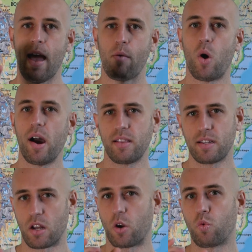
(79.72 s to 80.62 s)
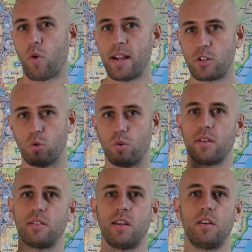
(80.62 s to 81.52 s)
why there's a gradual
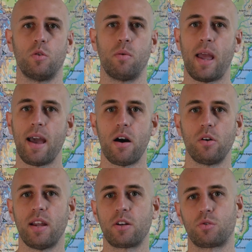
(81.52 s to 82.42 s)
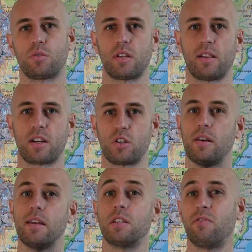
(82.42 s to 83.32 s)
continuum, how natural selection
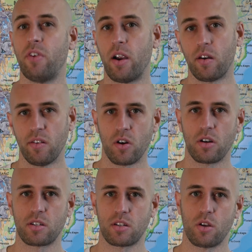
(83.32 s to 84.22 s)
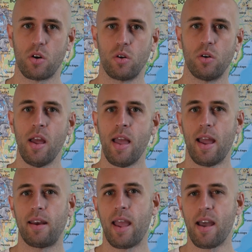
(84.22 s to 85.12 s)
is very, very slow,
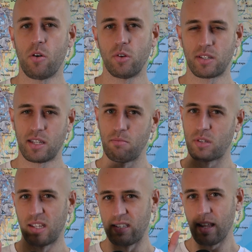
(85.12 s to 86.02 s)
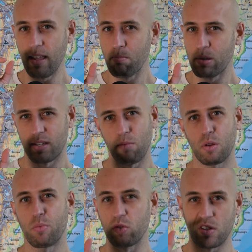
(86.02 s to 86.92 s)
and how it seems these
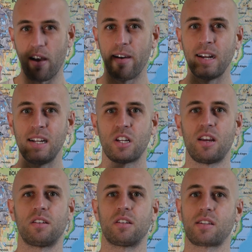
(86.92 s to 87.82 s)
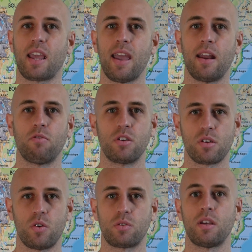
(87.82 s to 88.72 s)
imperceptible tiny changes can
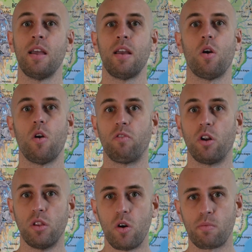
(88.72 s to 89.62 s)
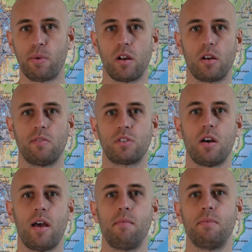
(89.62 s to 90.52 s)
result over a long period of
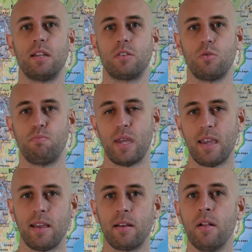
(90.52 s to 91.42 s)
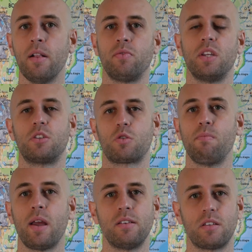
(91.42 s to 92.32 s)
time into being these
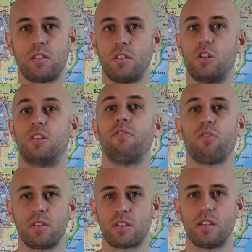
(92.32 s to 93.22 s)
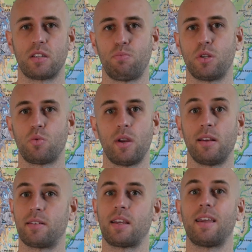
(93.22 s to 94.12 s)
tremendous differences
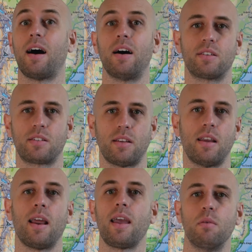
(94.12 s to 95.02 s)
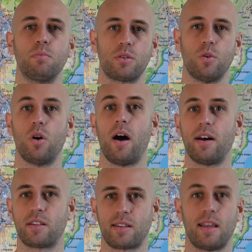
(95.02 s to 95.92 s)
between, say, us and apes, or
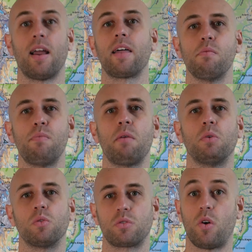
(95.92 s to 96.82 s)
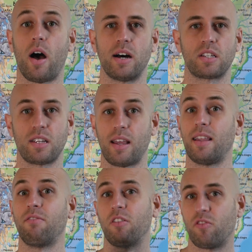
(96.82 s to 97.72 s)
us and other mammals, or us and
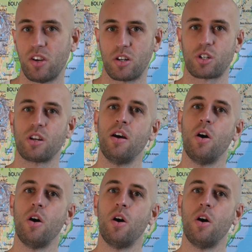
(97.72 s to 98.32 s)
even fish.